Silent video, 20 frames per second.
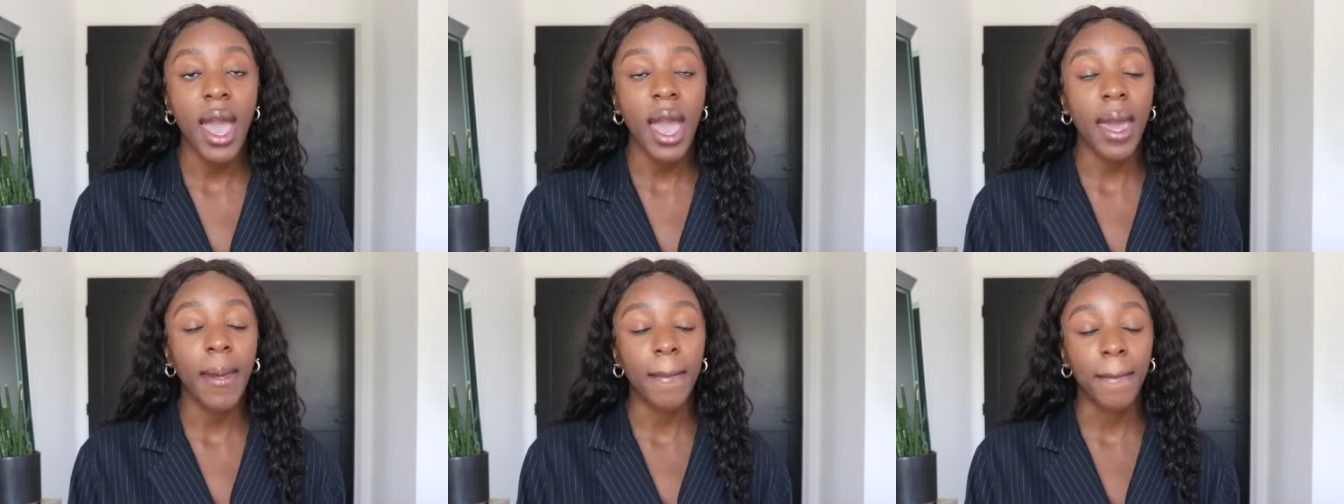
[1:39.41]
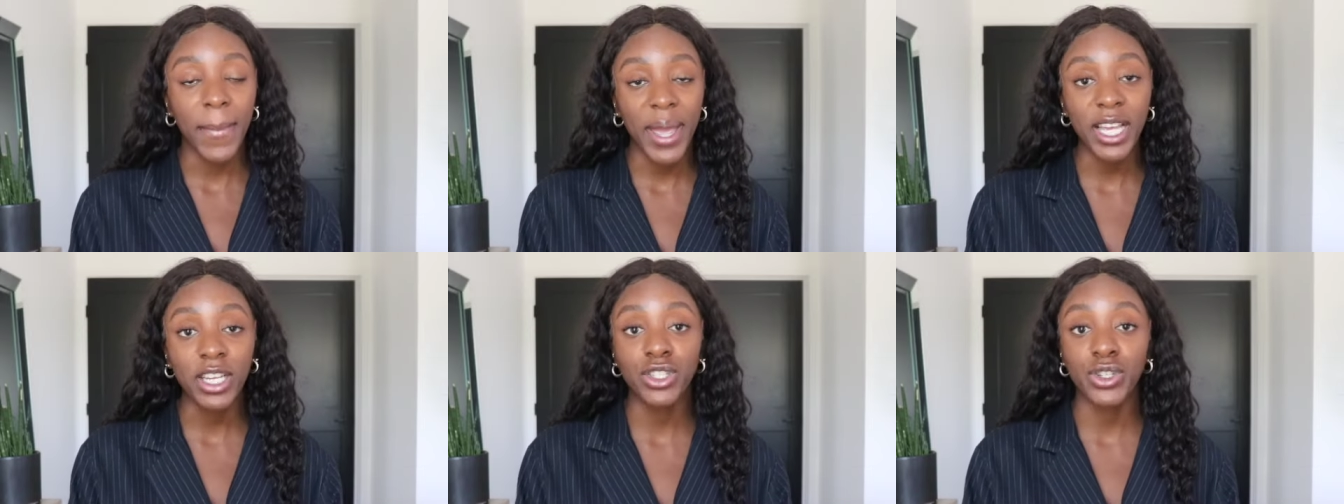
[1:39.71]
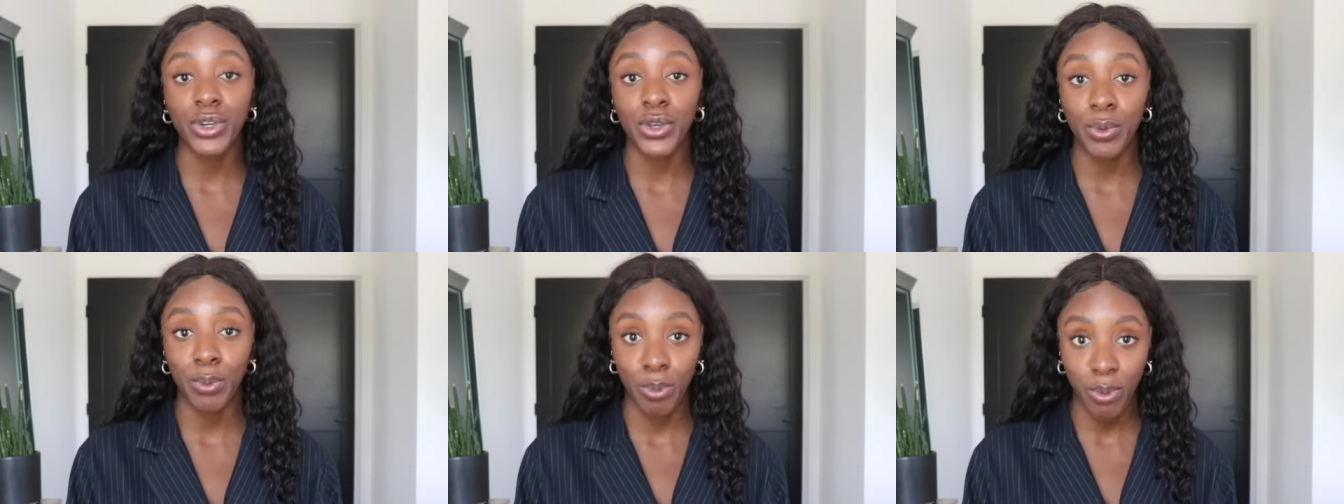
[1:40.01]
and make
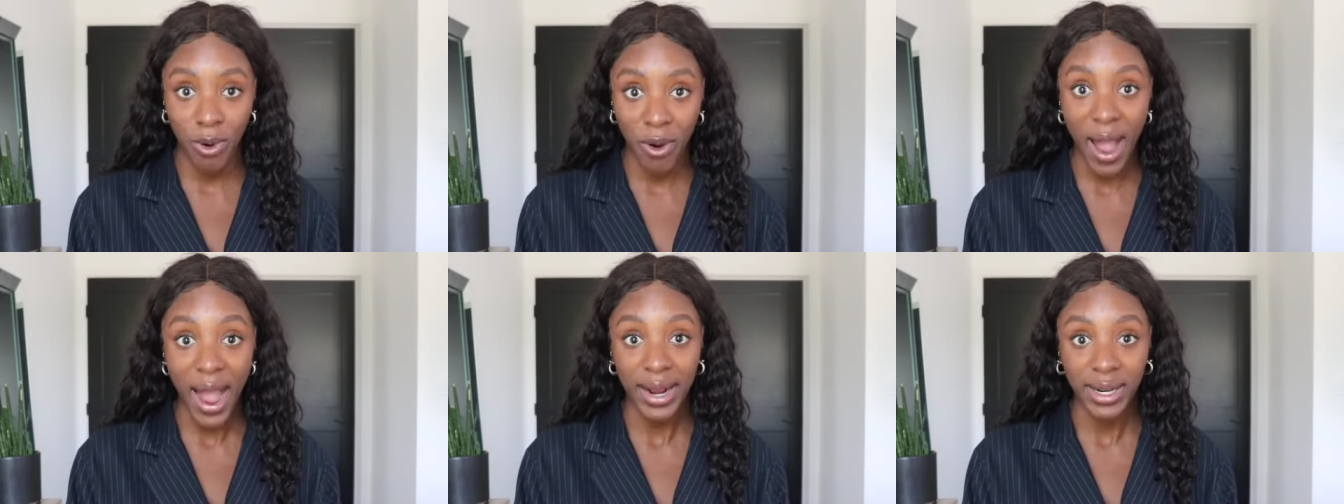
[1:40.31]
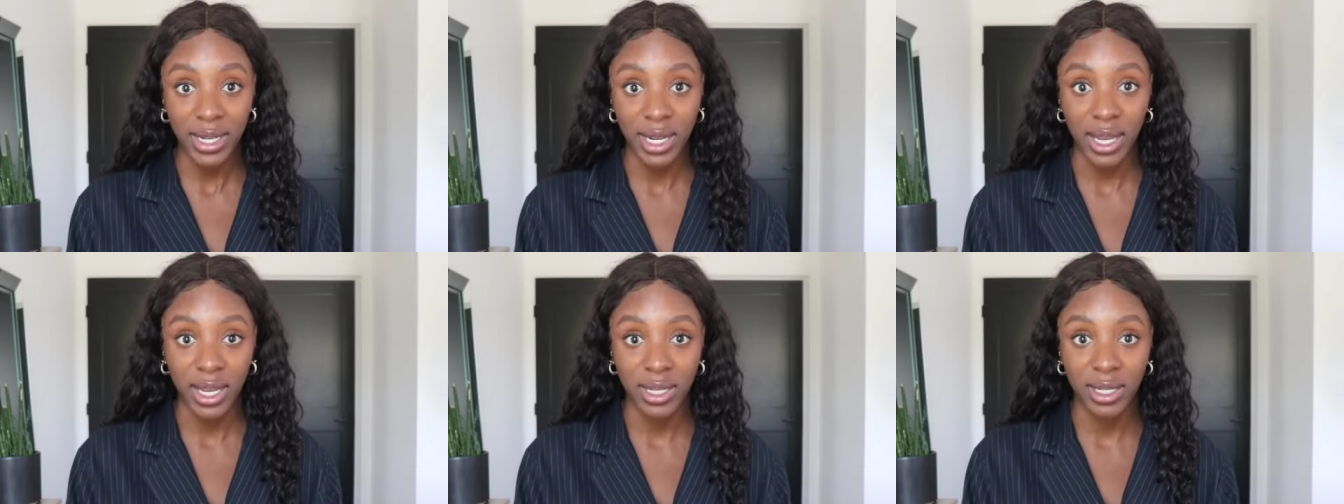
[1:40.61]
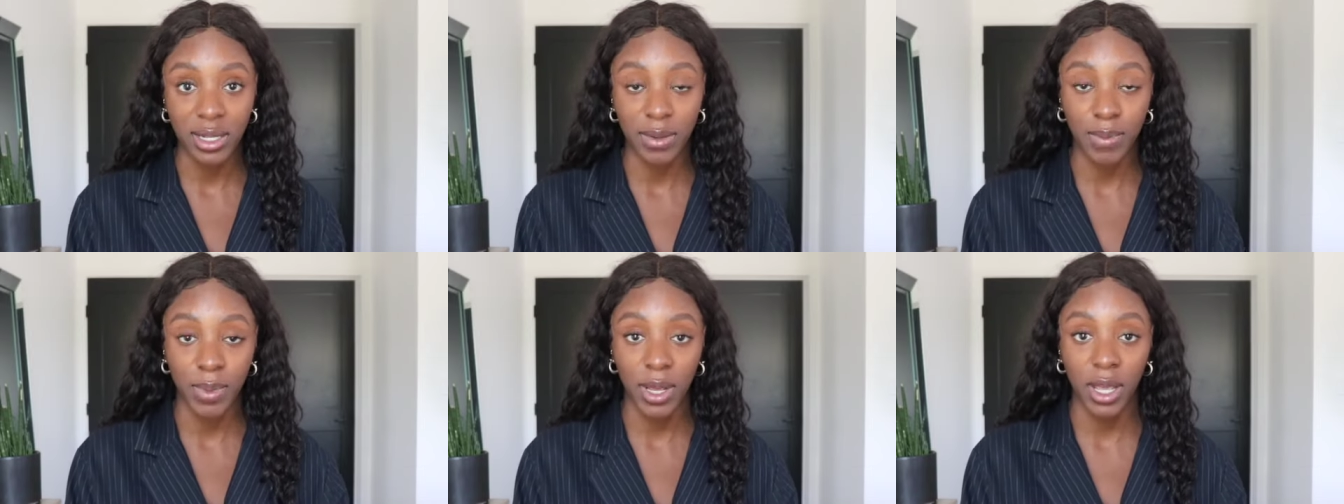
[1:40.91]
sure you
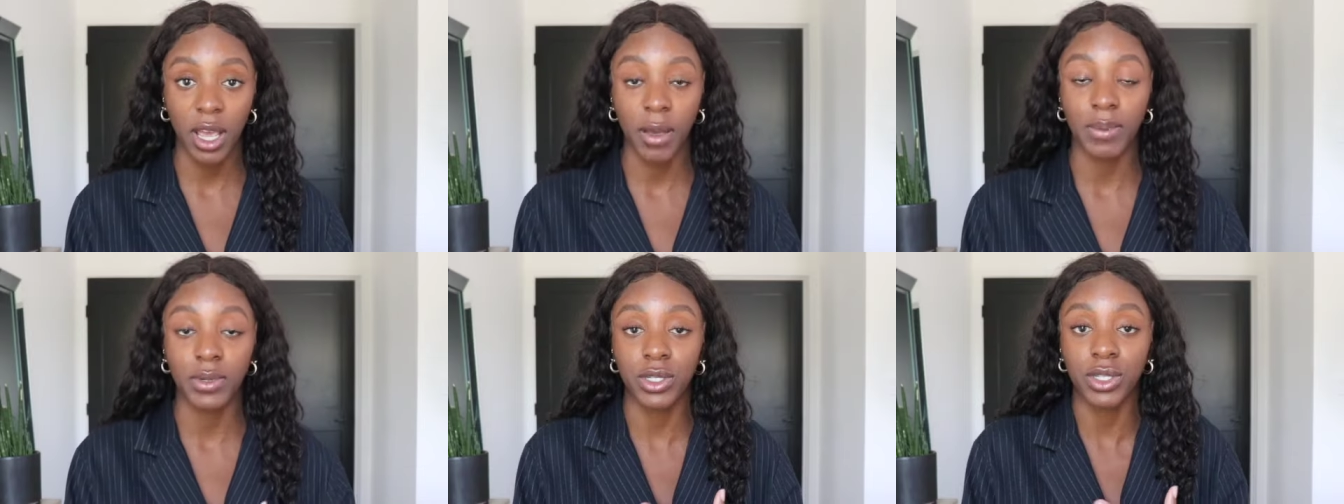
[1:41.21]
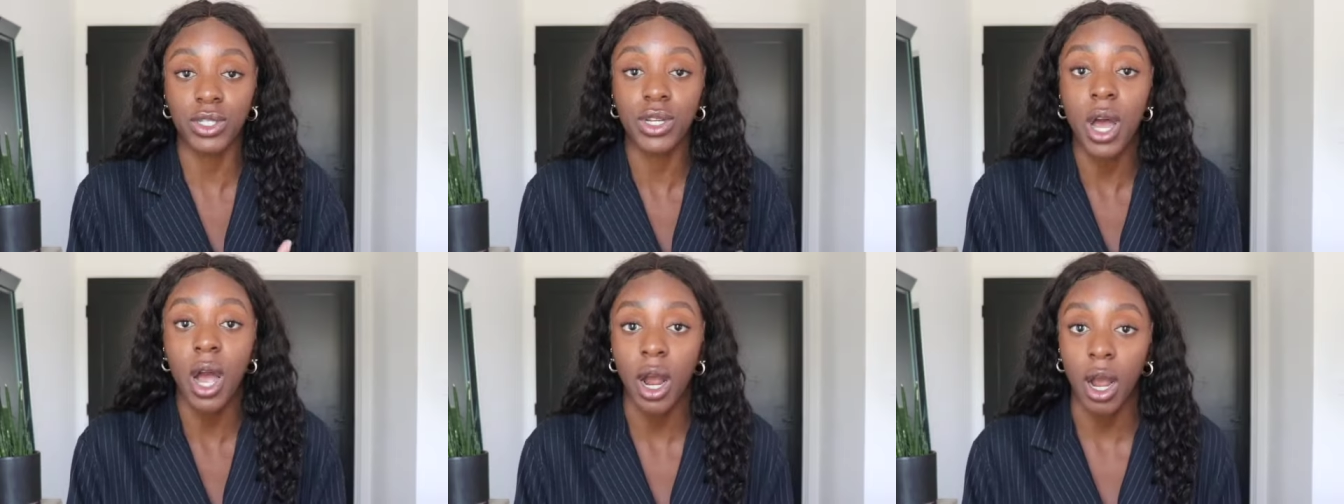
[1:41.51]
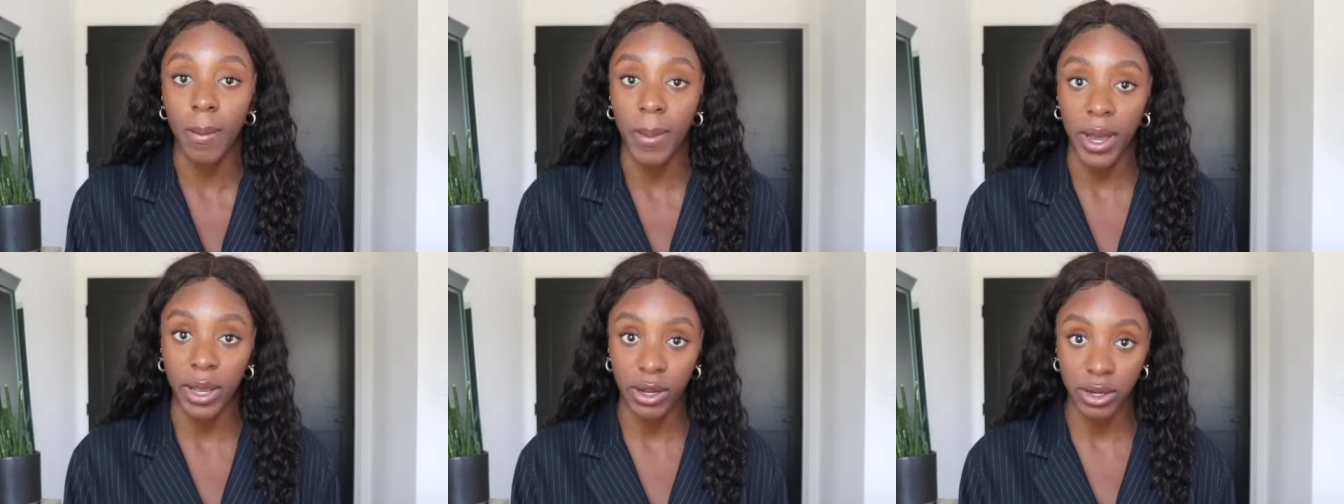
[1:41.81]
practice being able to talk
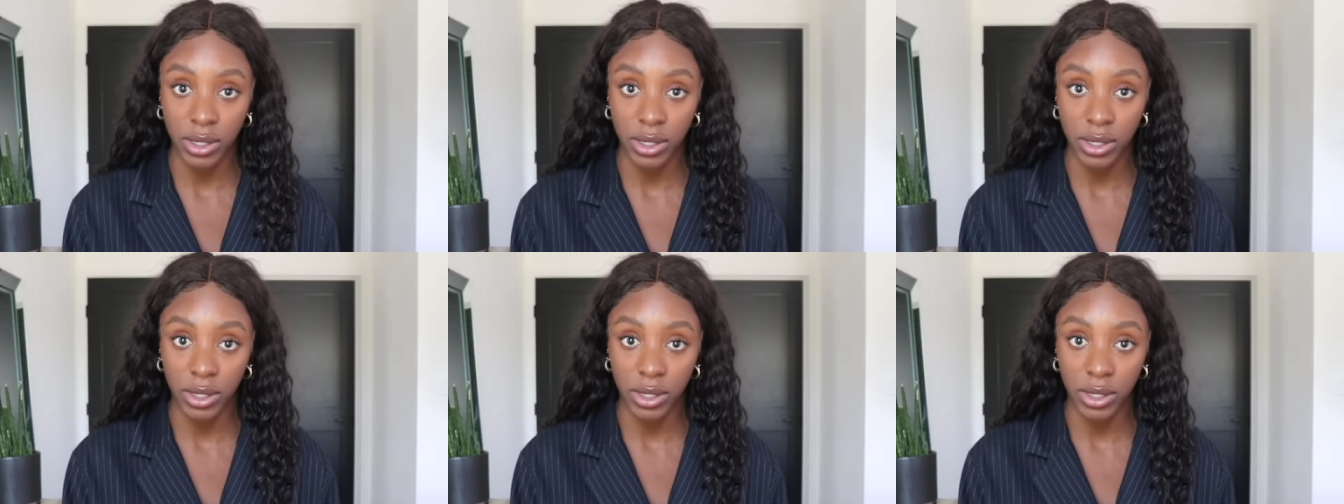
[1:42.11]
about